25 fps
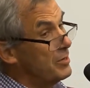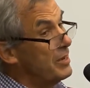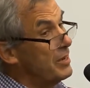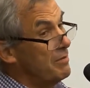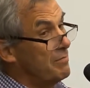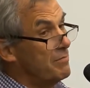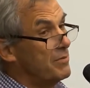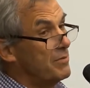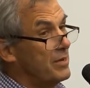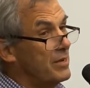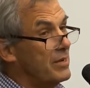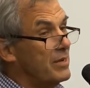it
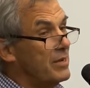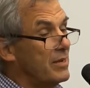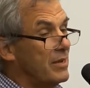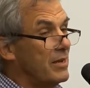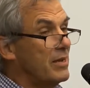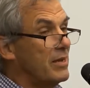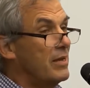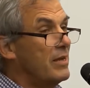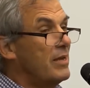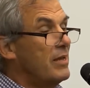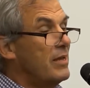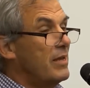every
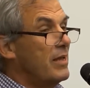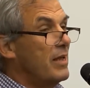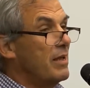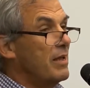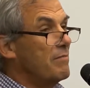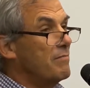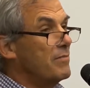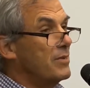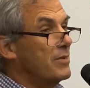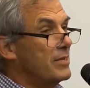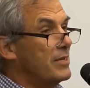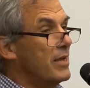
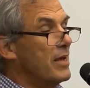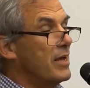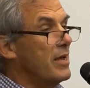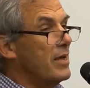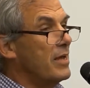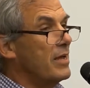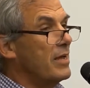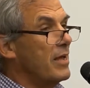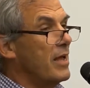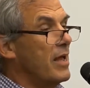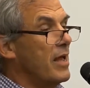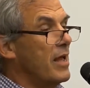
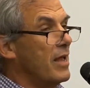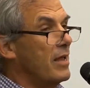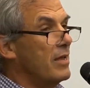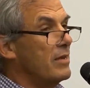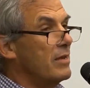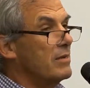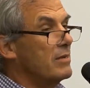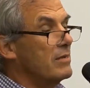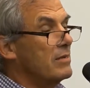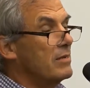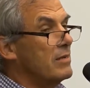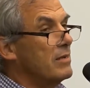day,
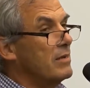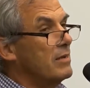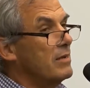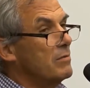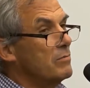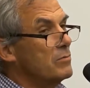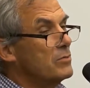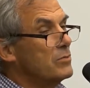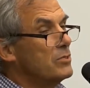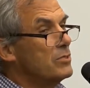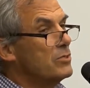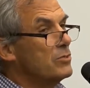and
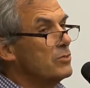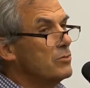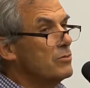which is